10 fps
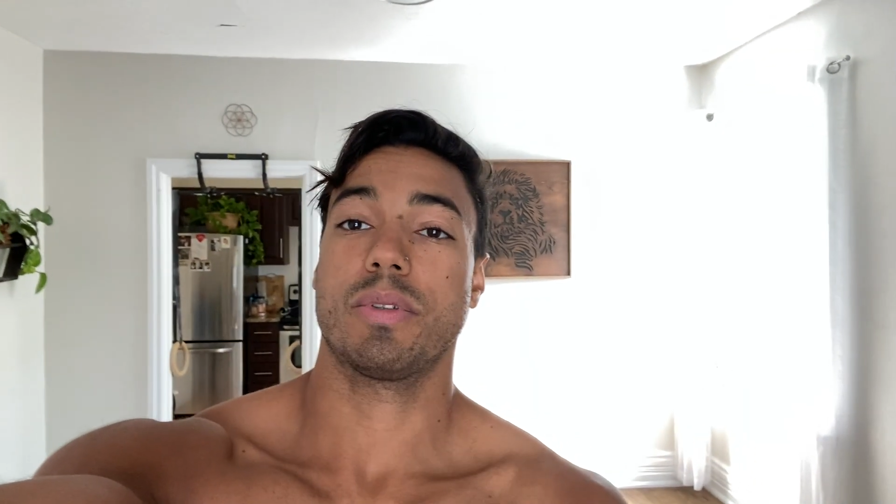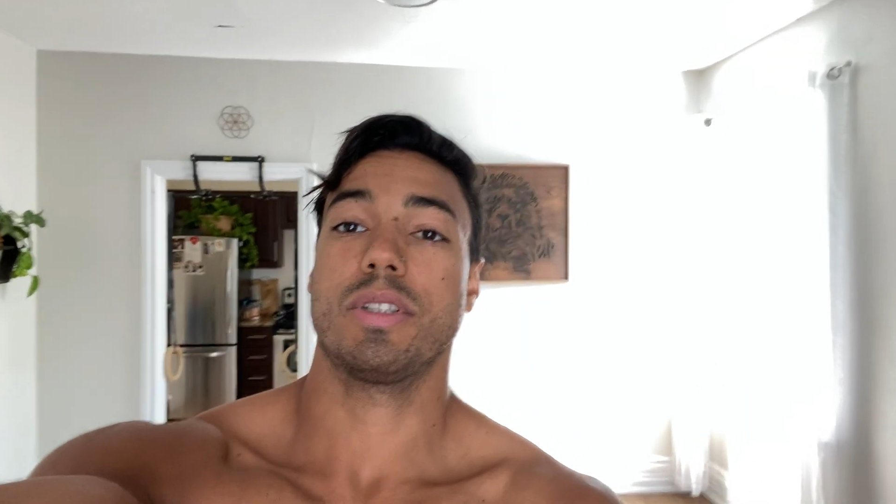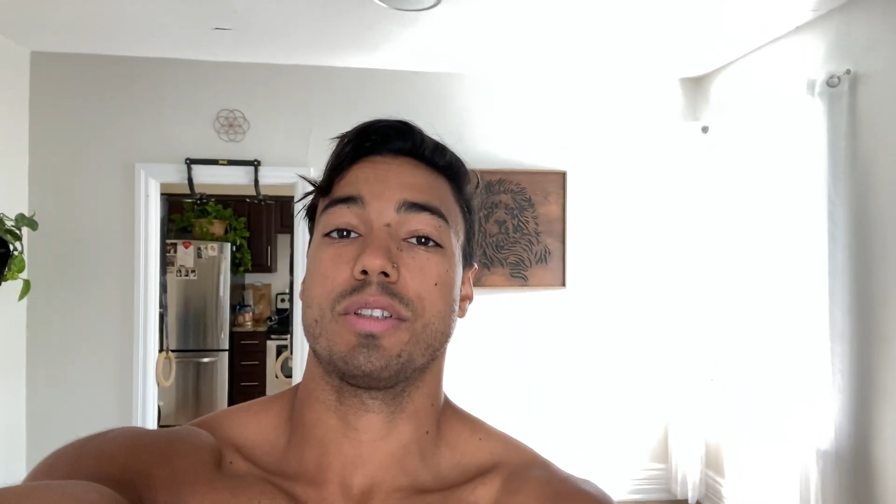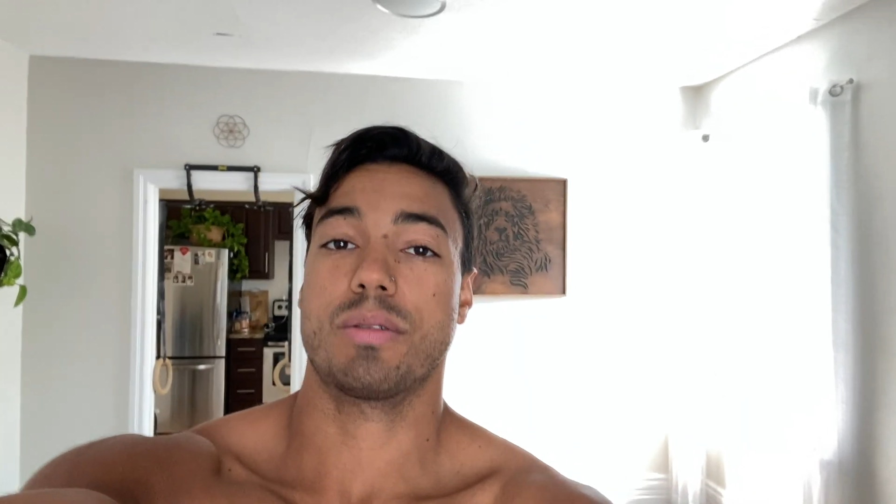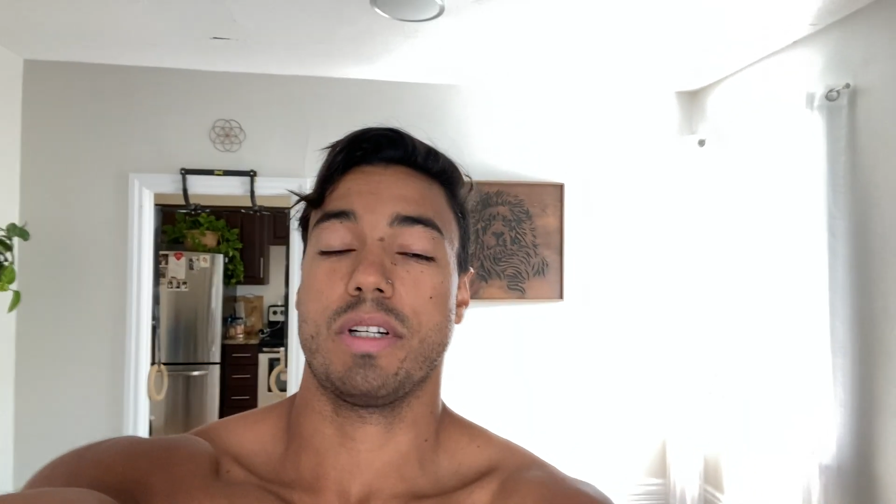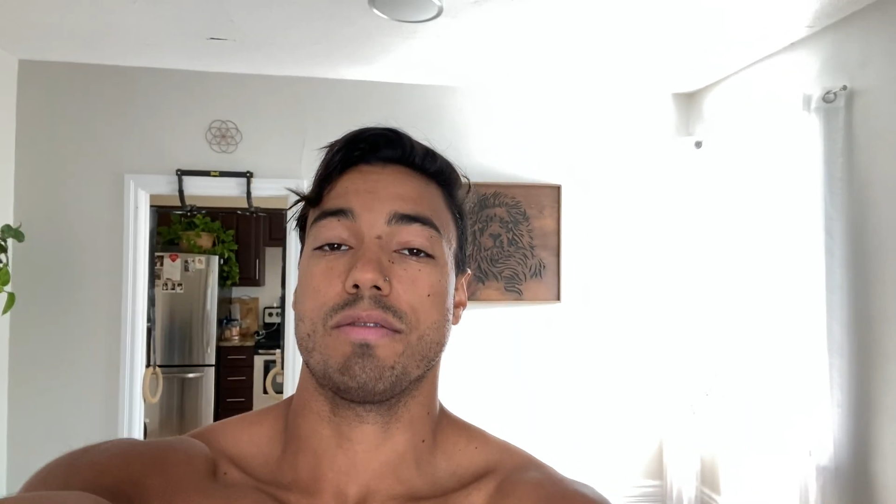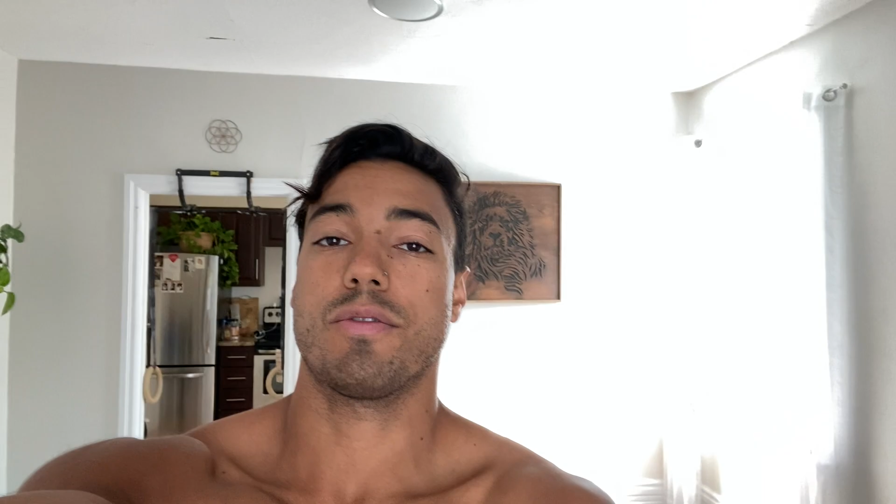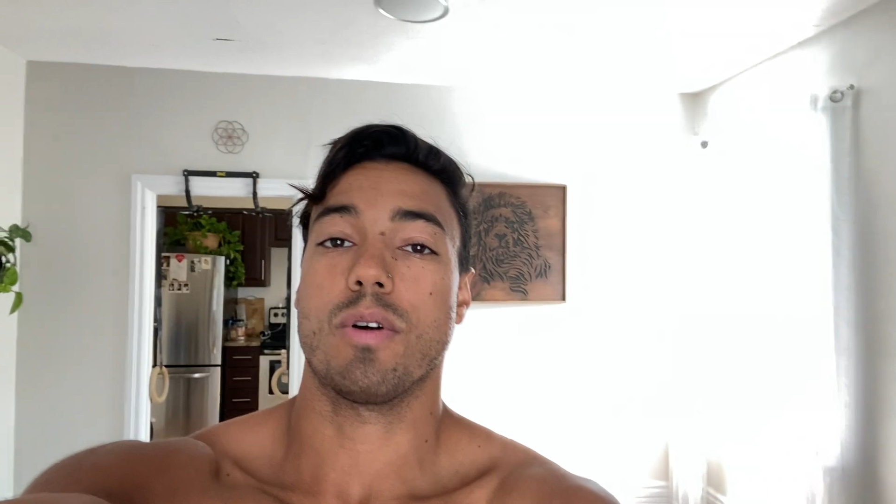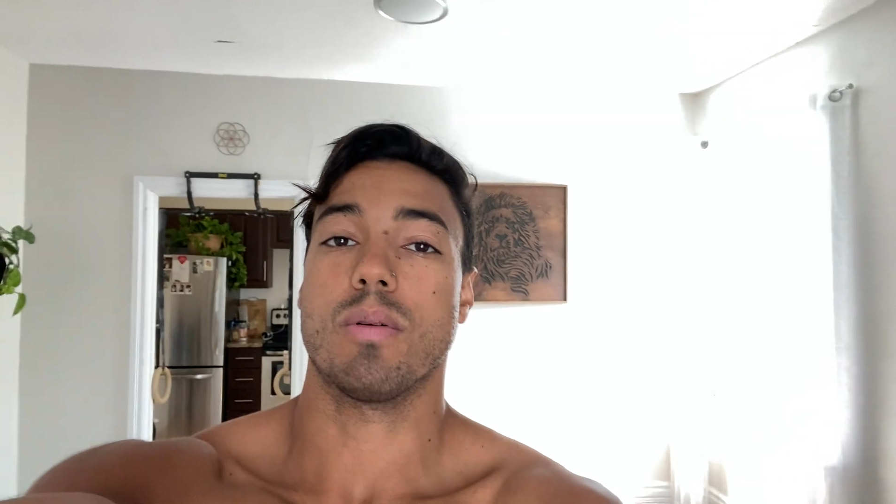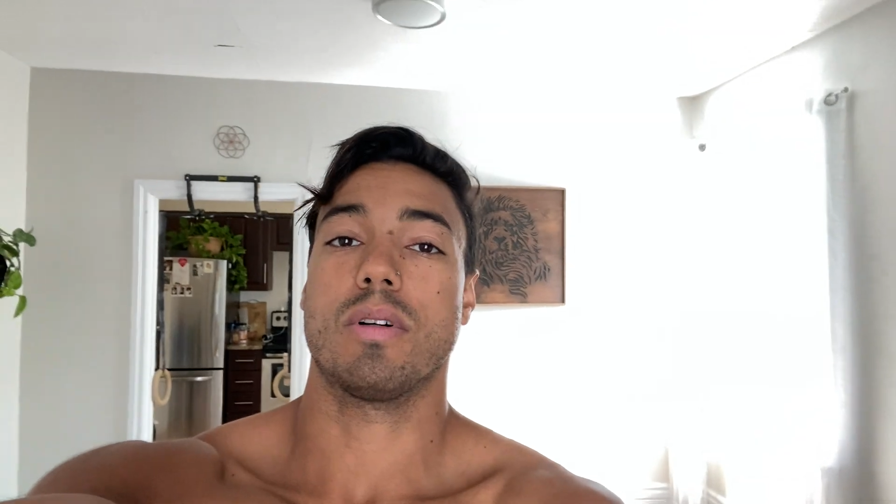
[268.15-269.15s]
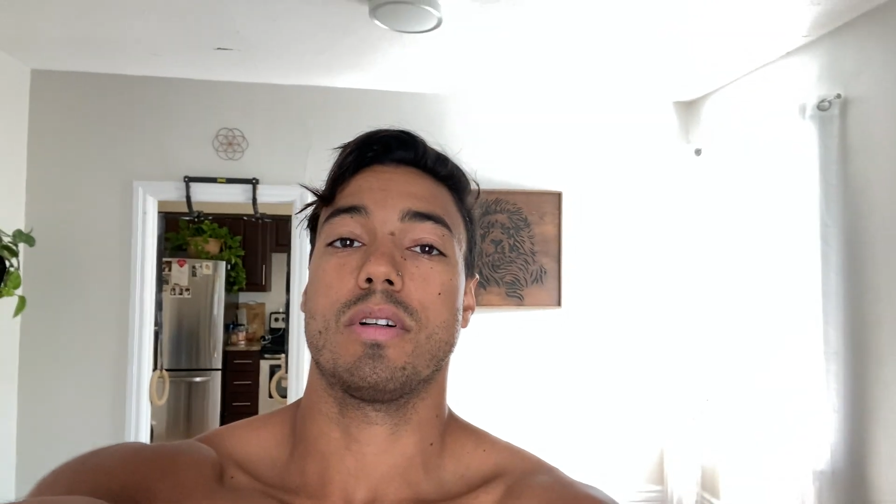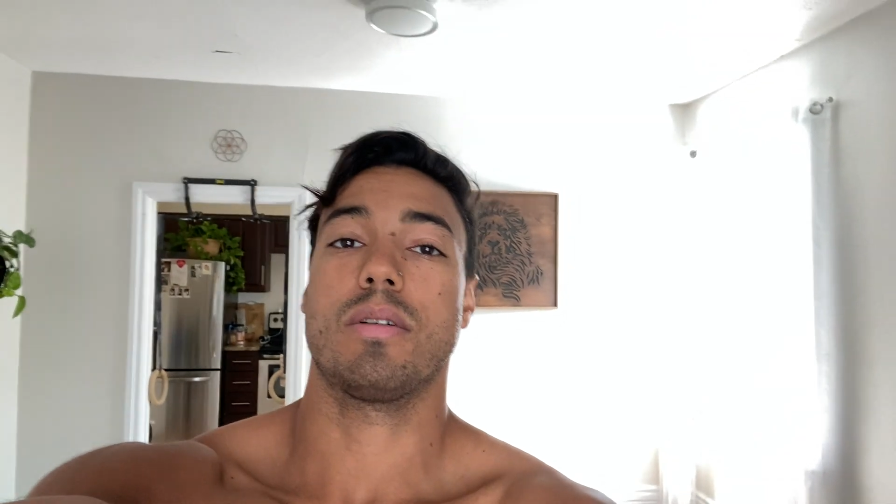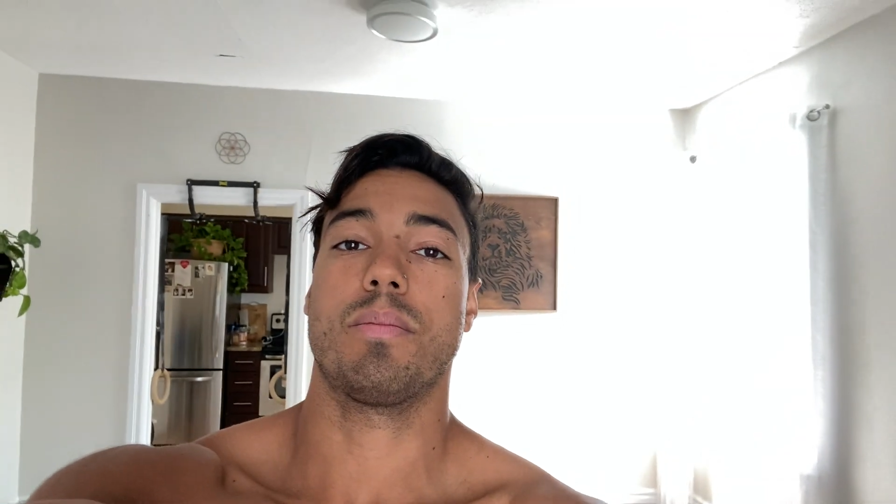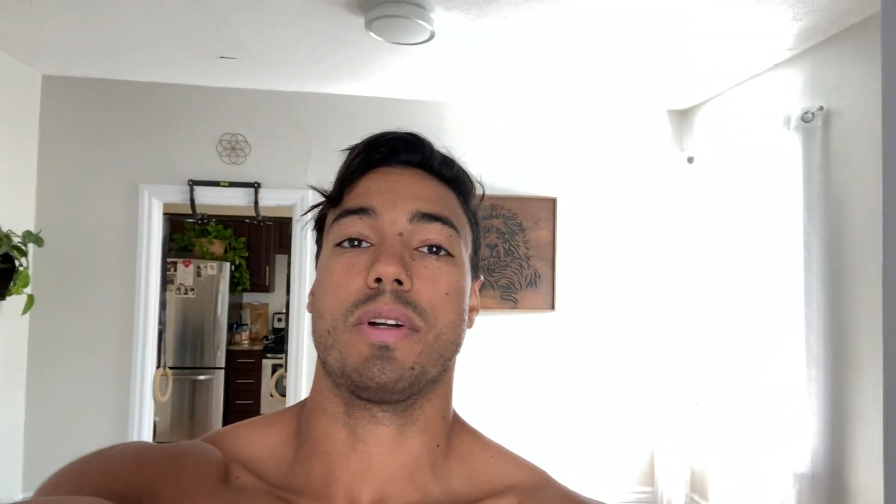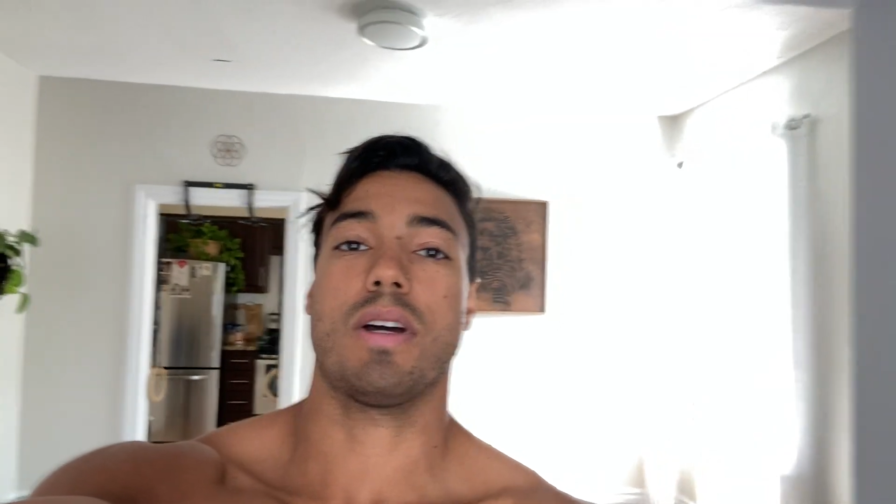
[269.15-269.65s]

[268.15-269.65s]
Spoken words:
pretty straightforward,